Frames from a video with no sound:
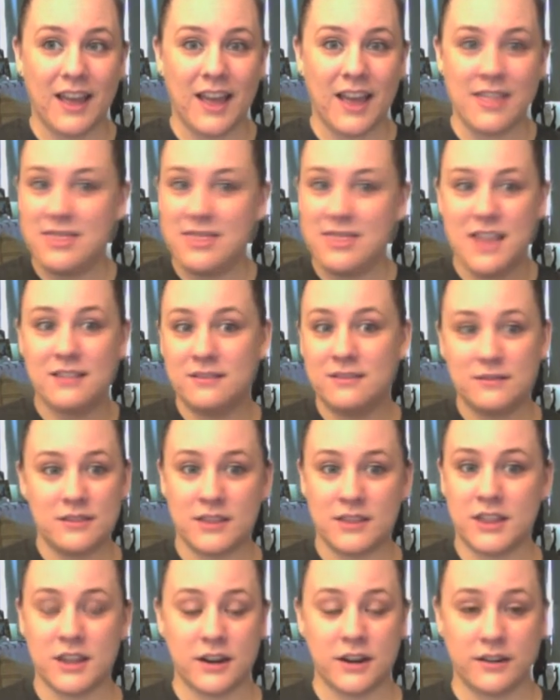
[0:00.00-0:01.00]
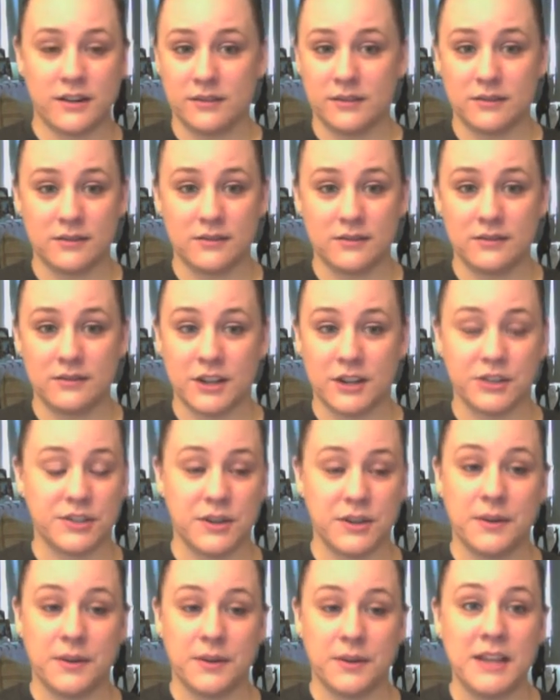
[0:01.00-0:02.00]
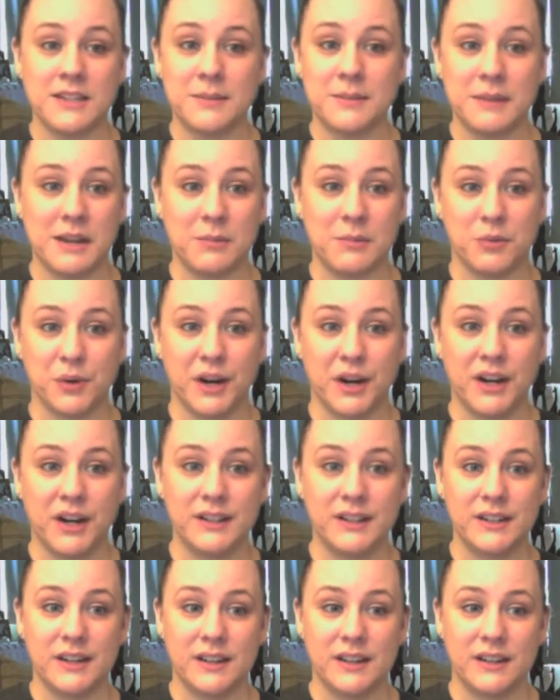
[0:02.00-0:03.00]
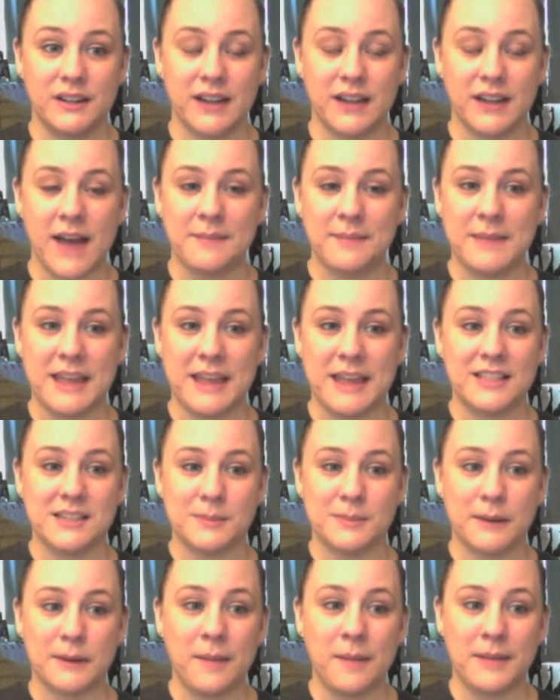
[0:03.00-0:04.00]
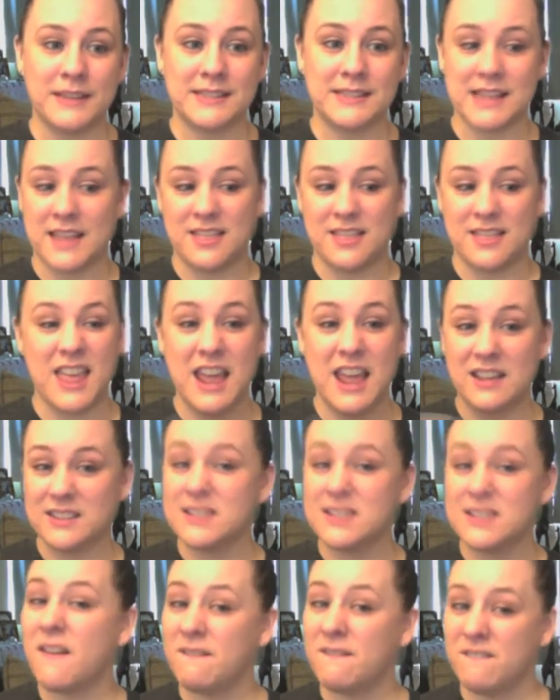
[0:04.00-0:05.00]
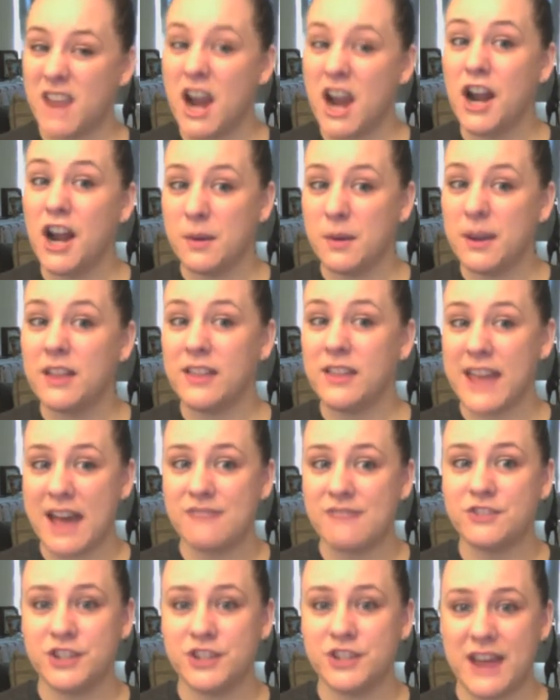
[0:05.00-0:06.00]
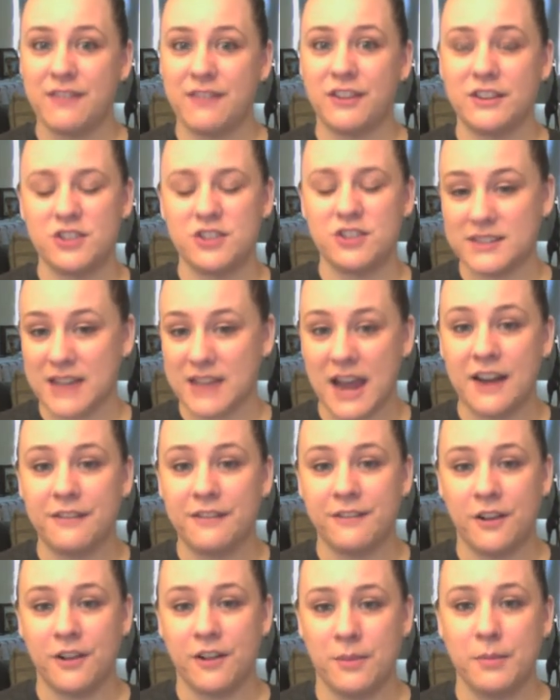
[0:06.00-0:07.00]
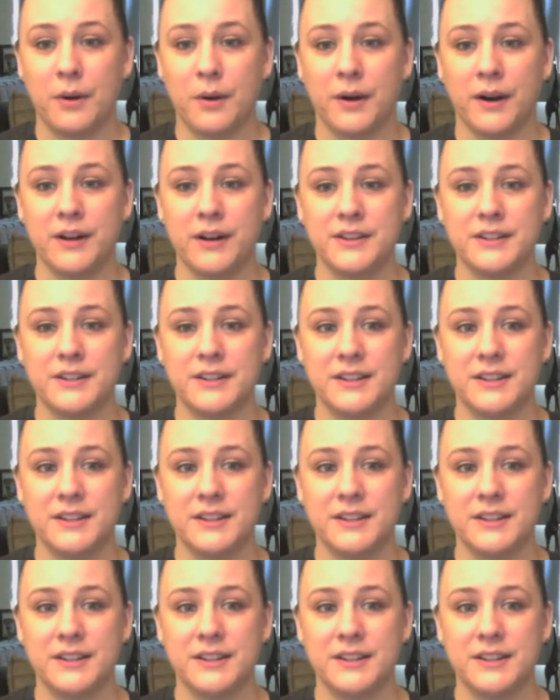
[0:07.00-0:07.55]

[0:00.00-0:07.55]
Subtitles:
And then there's no kingdom anymore. God made this promise, and things very quickly after David just kind of fall apart.